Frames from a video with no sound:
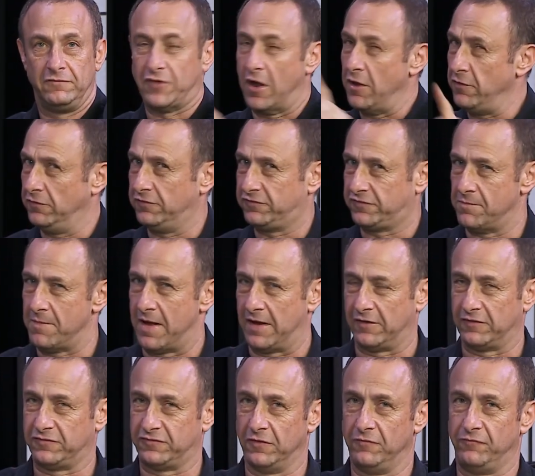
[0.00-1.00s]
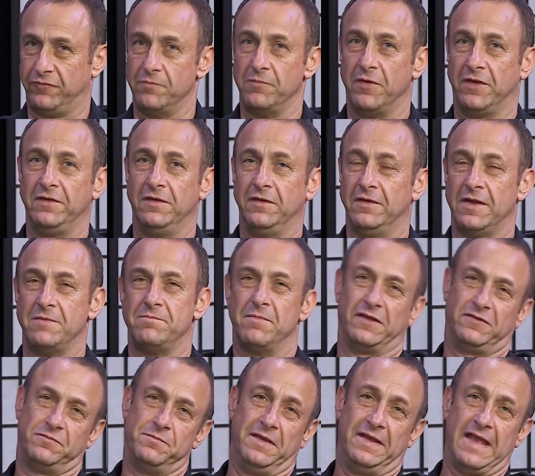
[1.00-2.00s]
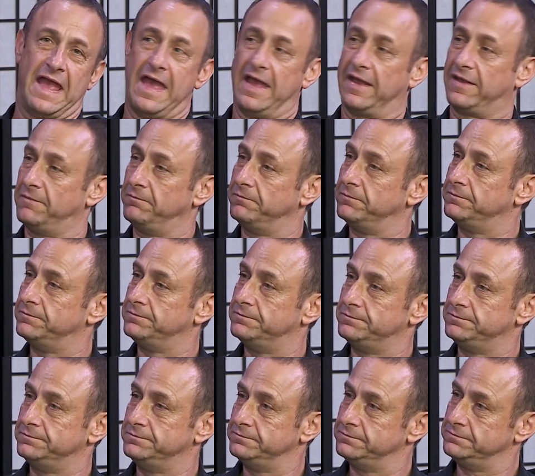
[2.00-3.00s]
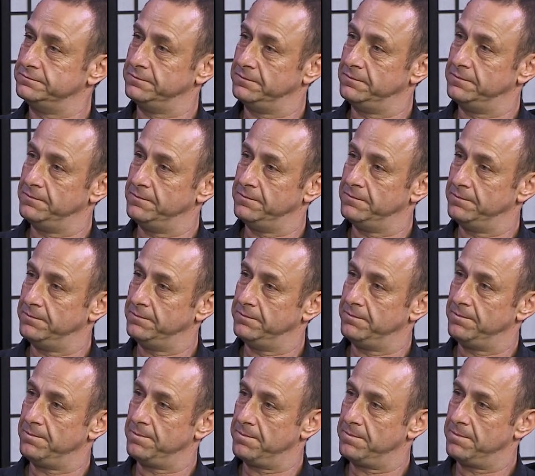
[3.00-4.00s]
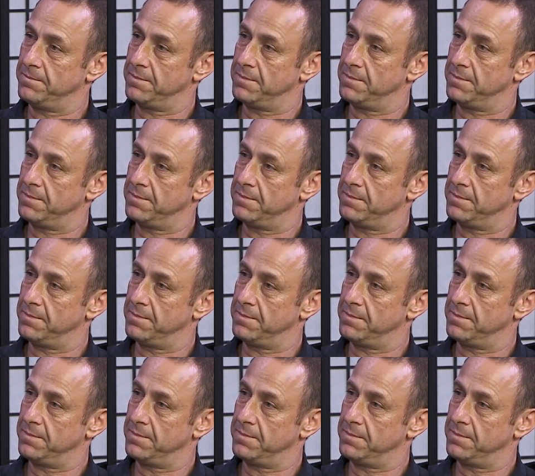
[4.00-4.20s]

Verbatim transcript: Don't use tomato soup for me, it makes me gag. What could